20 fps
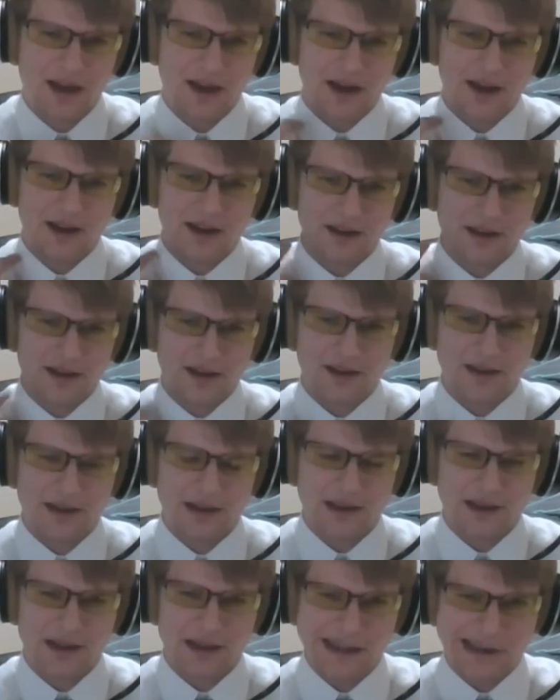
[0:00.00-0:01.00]
like on
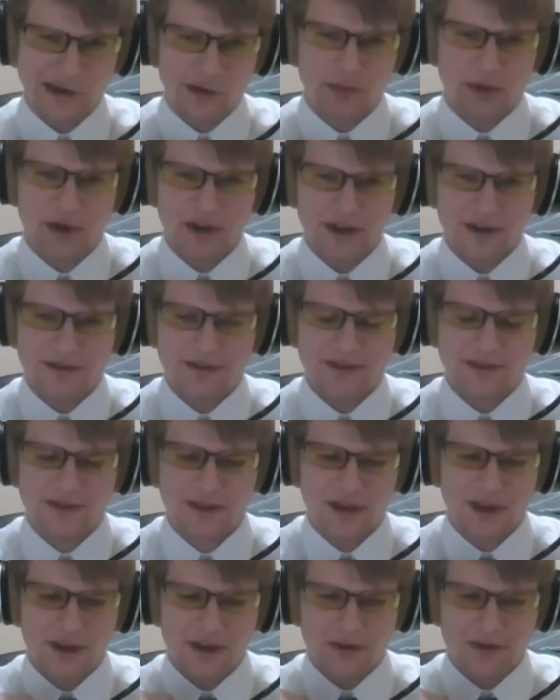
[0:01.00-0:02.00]
the EarPods
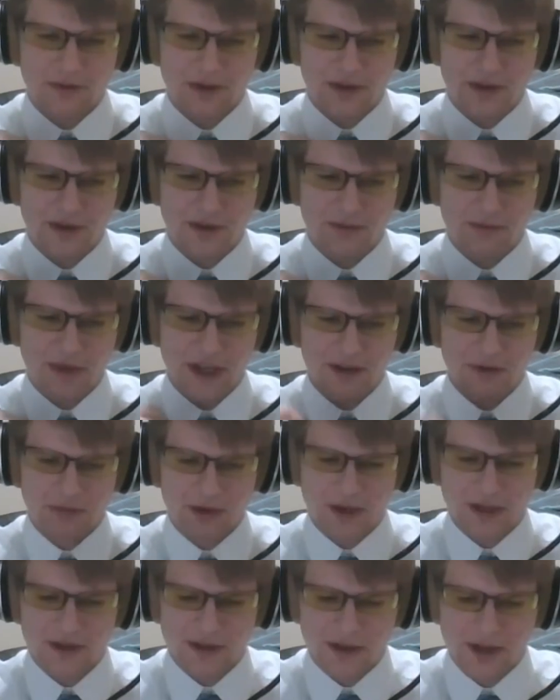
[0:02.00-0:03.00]
with the mic
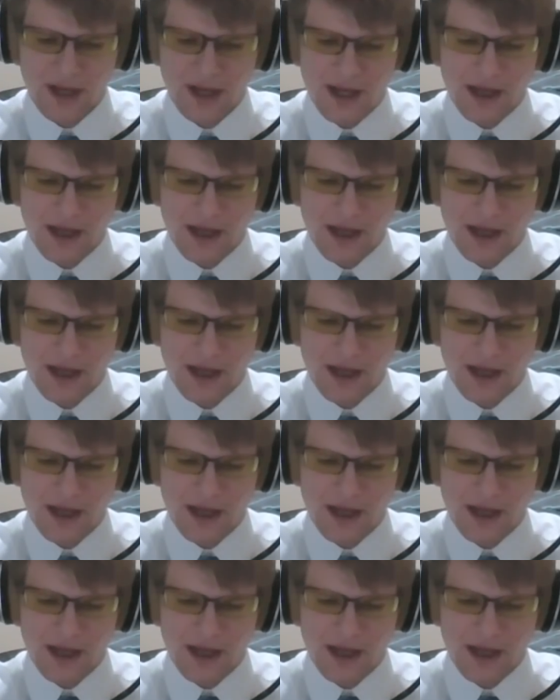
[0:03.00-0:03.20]
button,